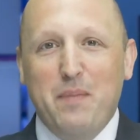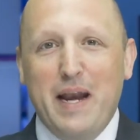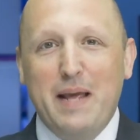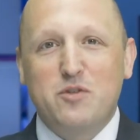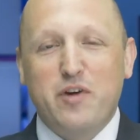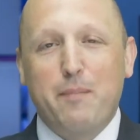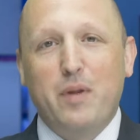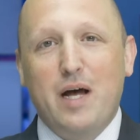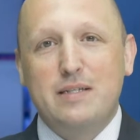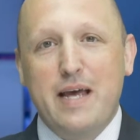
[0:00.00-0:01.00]
My name is Greg
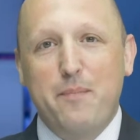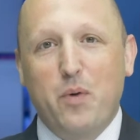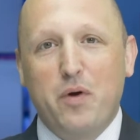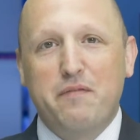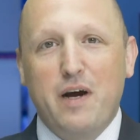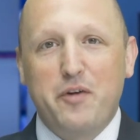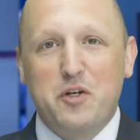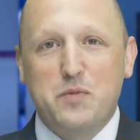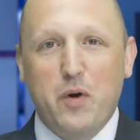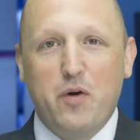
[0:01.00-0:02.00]
Blasé, Board of
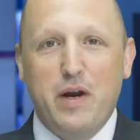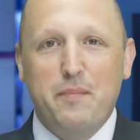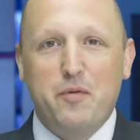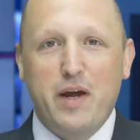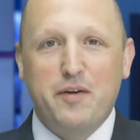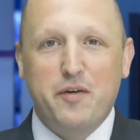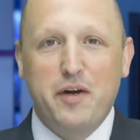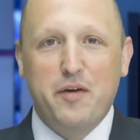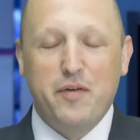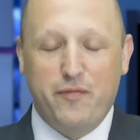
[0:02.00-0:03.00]
Governors Program Director
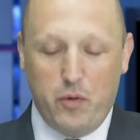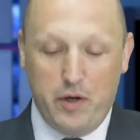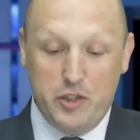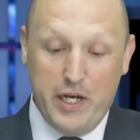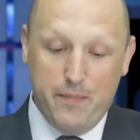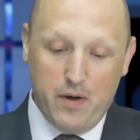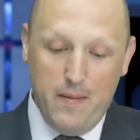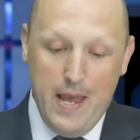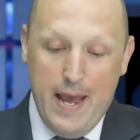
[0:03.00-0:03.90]
here at the Florida Chamber.